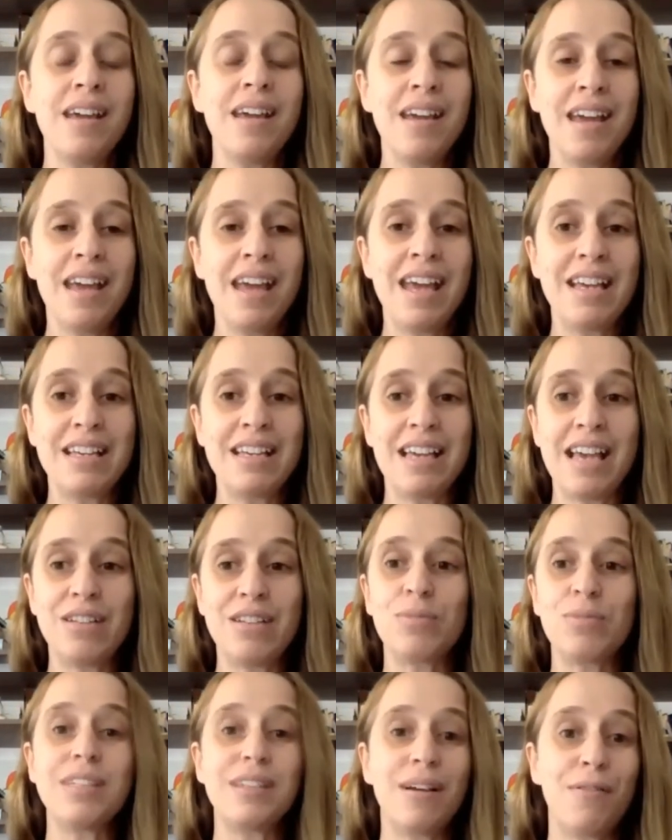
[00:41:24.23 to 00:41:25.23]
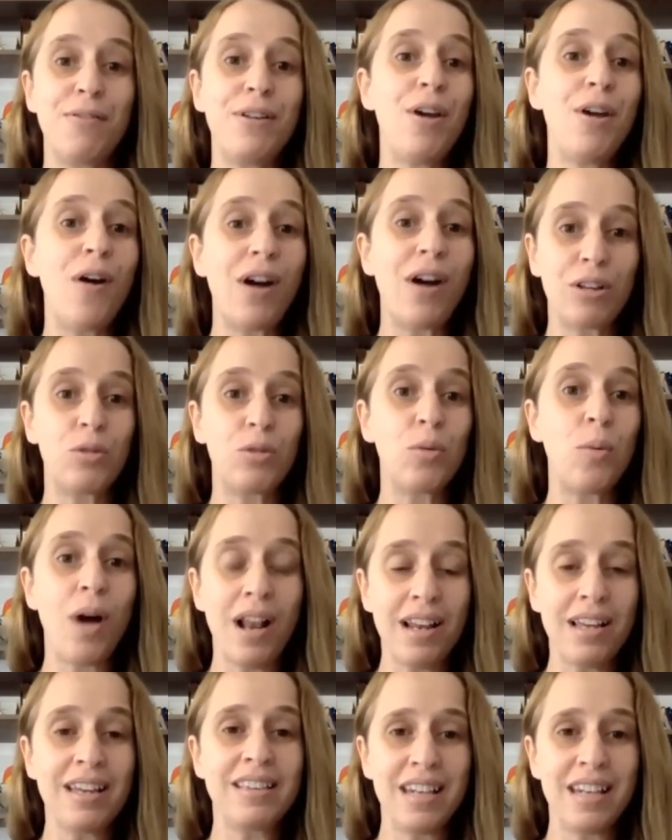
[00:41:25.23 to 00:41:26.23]
uh, climate change has had in production.
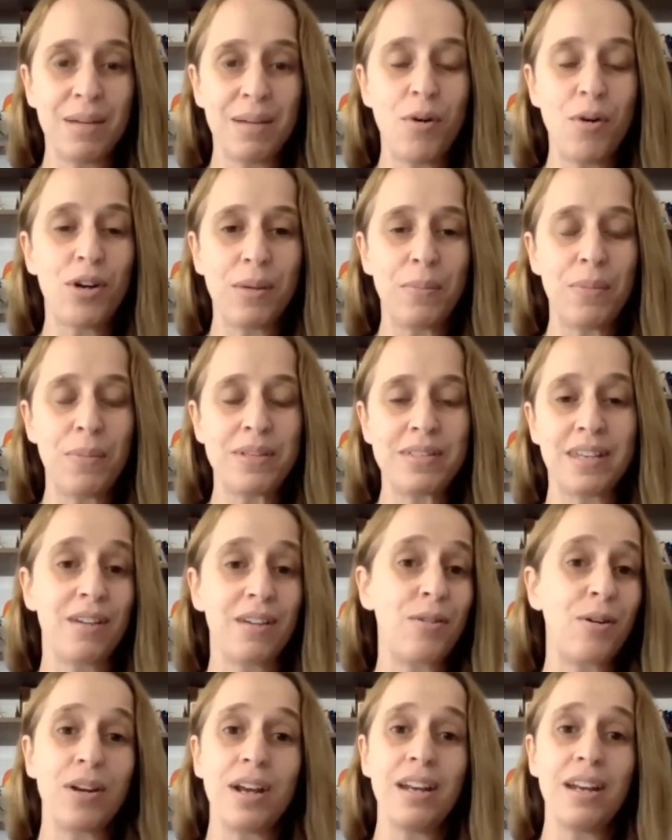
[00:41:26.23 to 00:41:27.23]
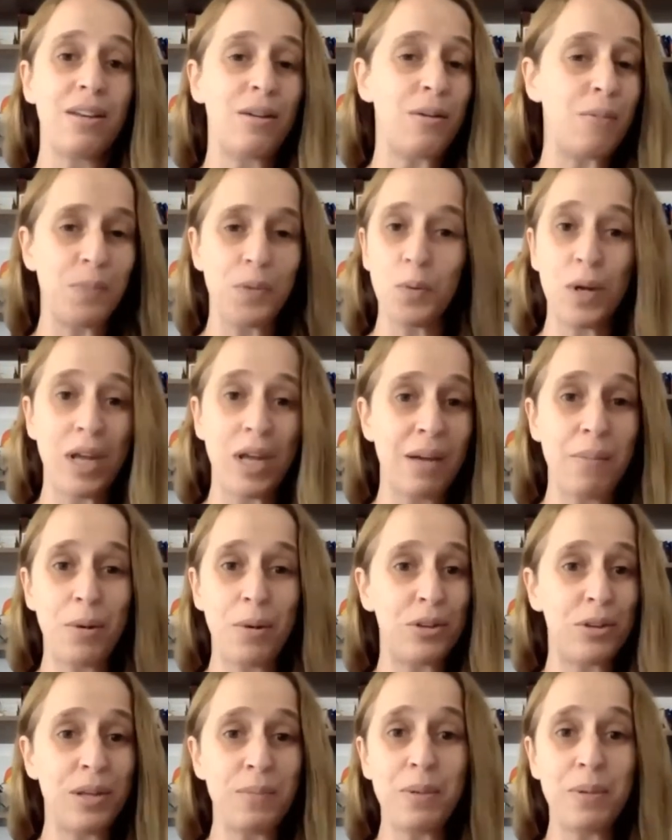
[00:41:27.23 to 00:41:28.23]
So obviously it's a current challenge that we need to
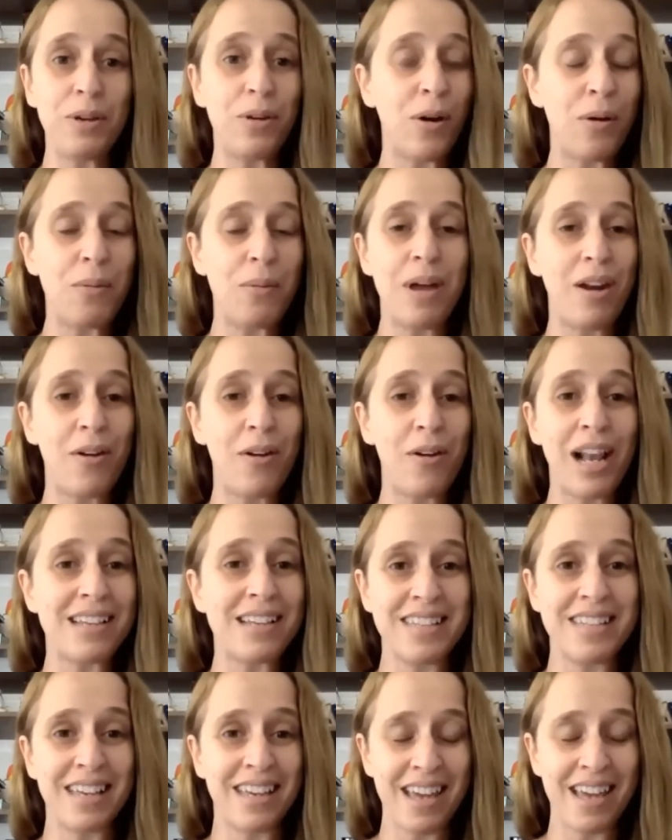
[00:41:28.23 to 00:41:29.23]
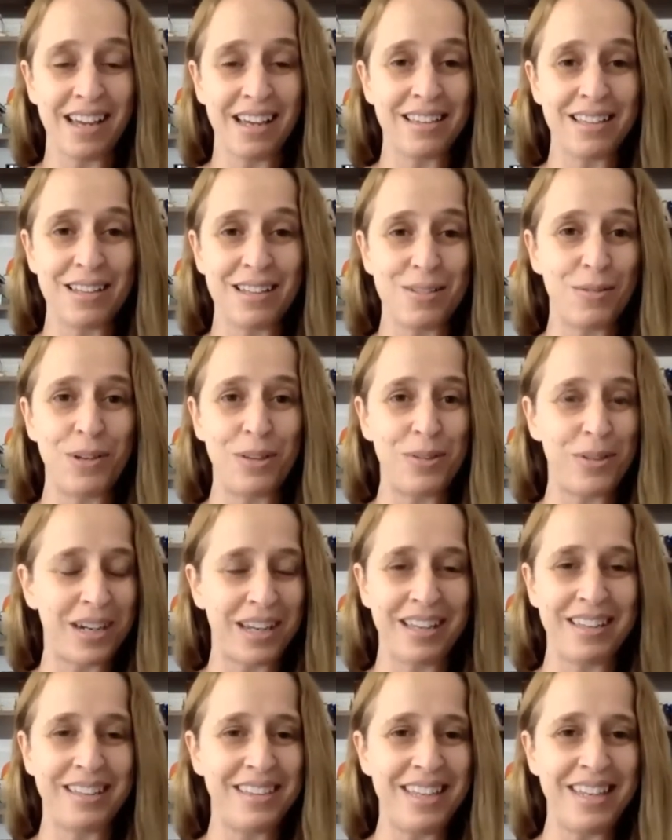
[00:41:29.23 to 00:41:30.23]
uh, have that we need to
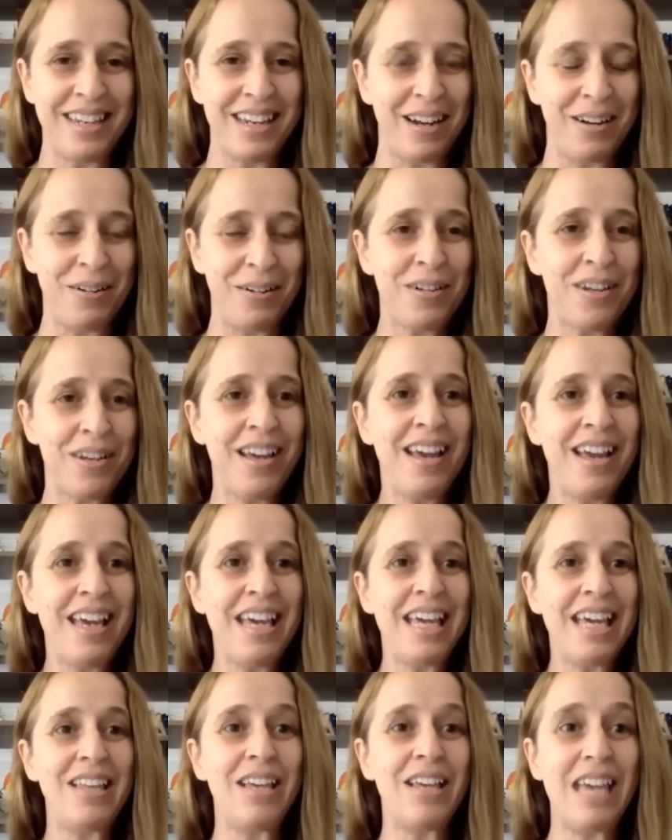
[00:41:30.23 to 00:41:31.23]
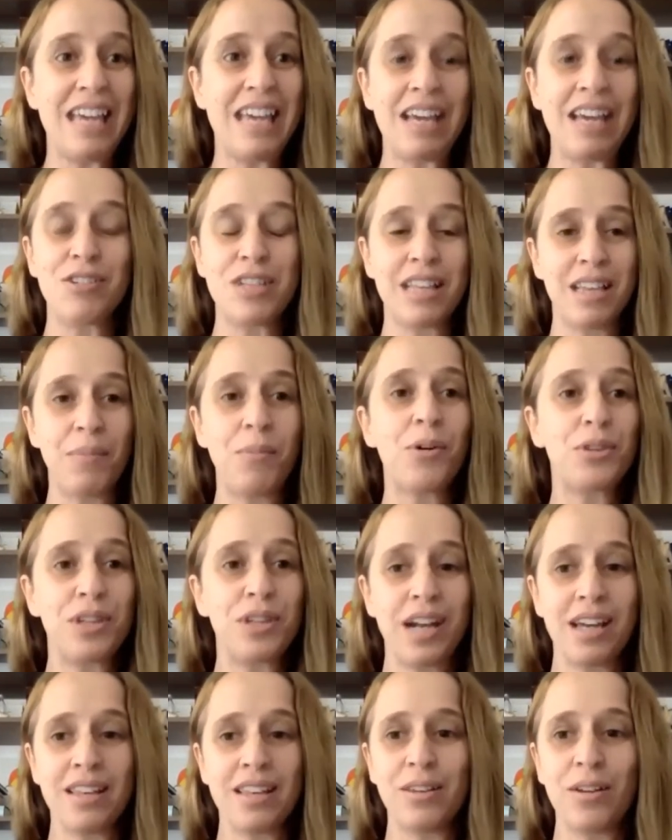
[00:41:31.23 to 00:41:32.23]
work on. And specific examples is the
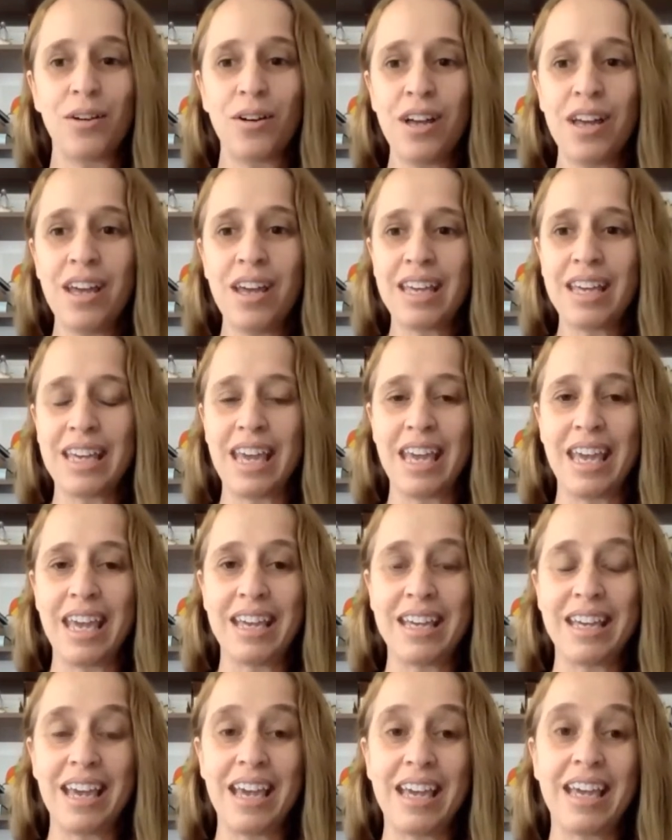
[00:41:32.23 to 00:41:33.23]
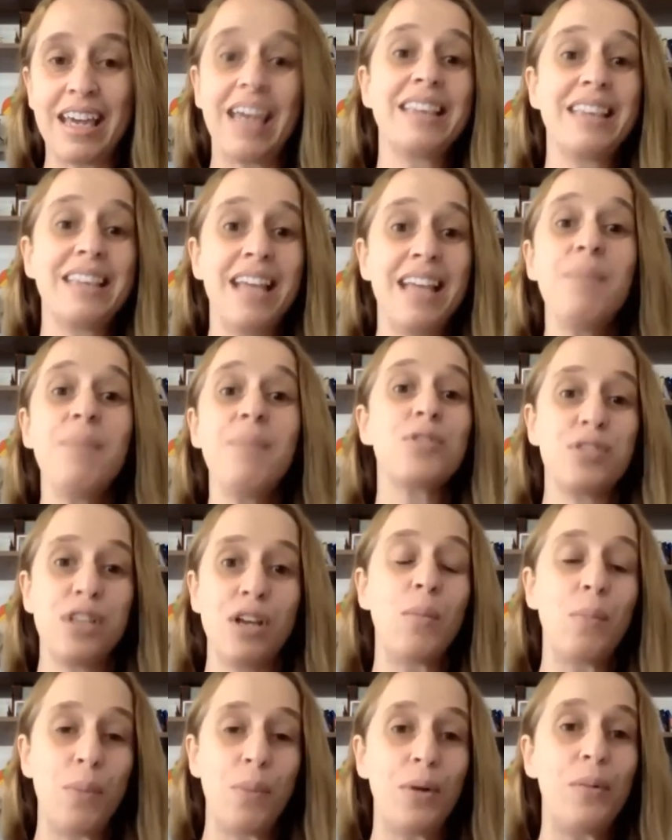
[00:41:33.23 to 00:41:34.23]
draft that Argentina is going through.
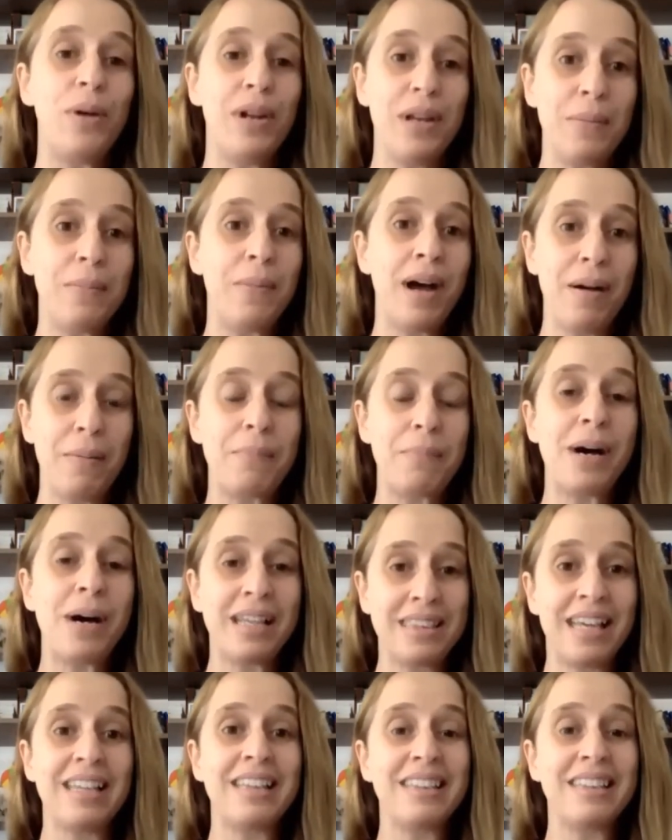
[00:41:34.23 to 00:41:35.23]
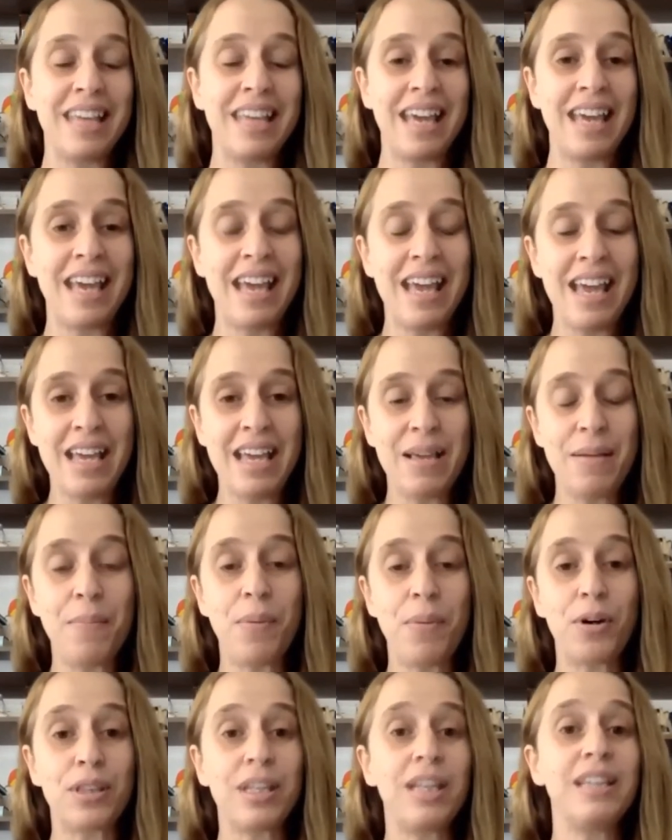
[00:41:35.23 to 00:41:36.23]
And it is demonstrating that we
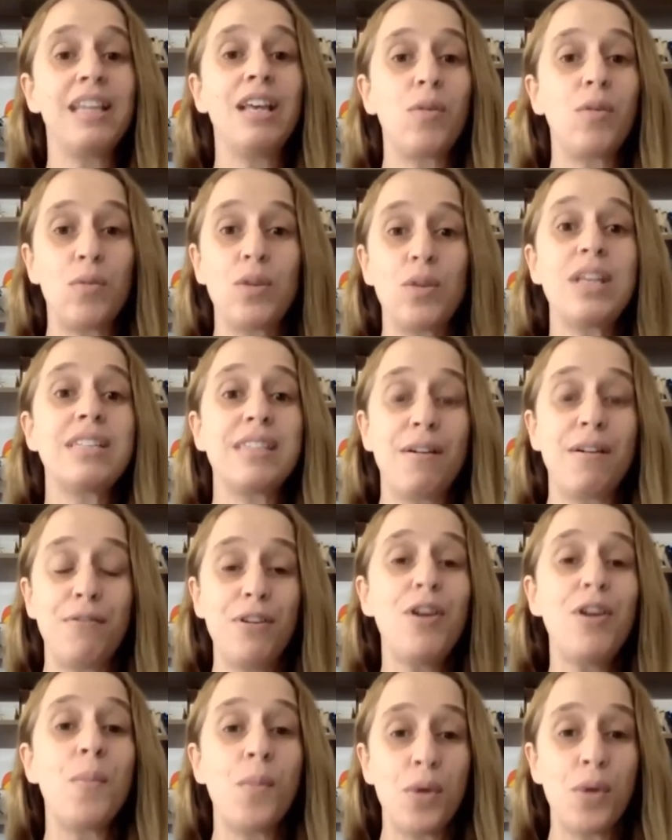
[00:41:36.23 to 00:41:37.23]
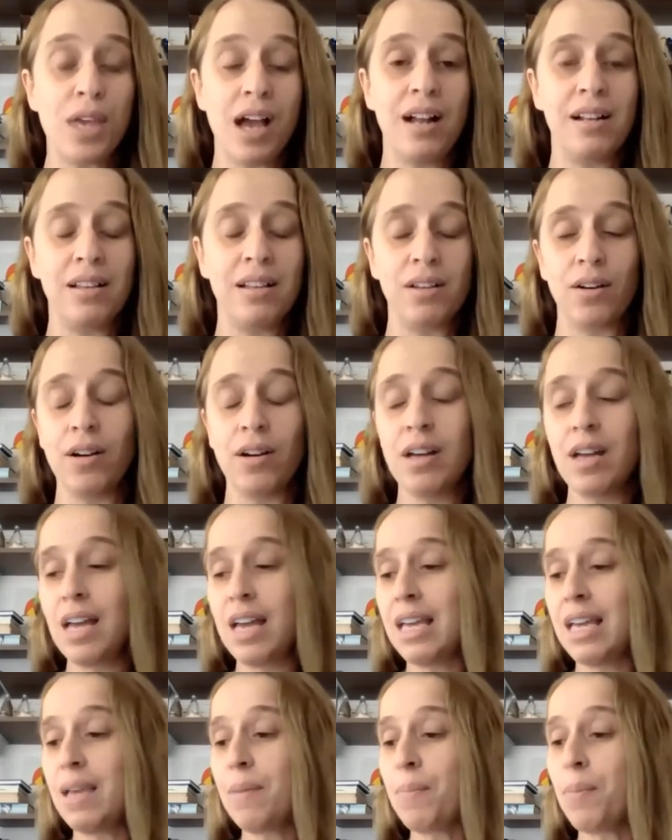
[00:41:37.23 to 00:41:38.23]
are in the middle of a very important
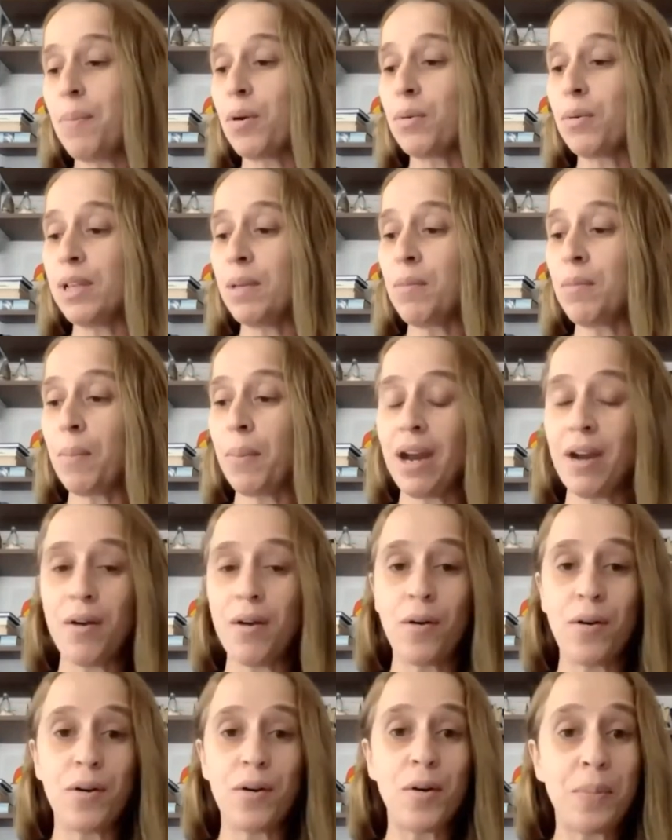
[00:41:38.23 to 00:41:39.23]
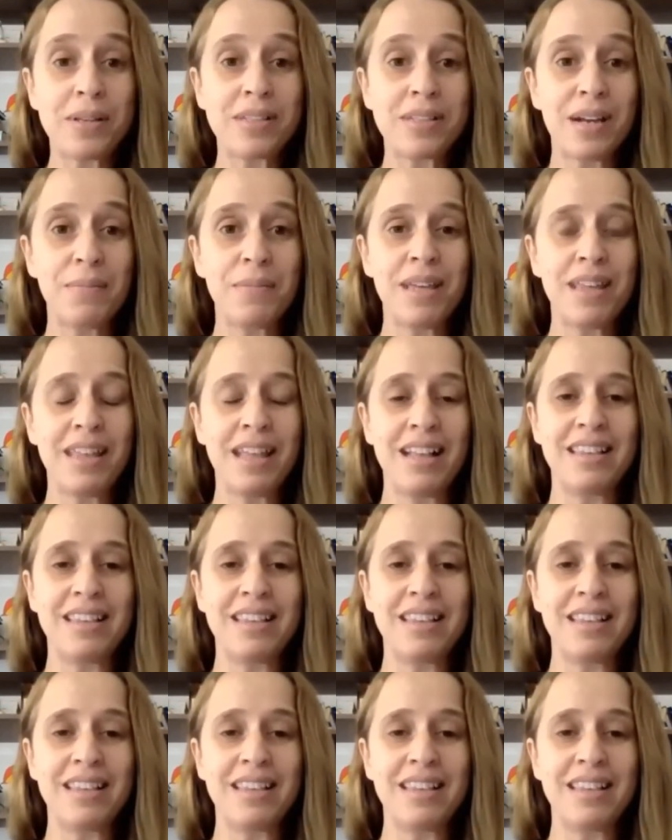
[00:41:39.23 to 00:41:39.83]
problem and with a very high challenge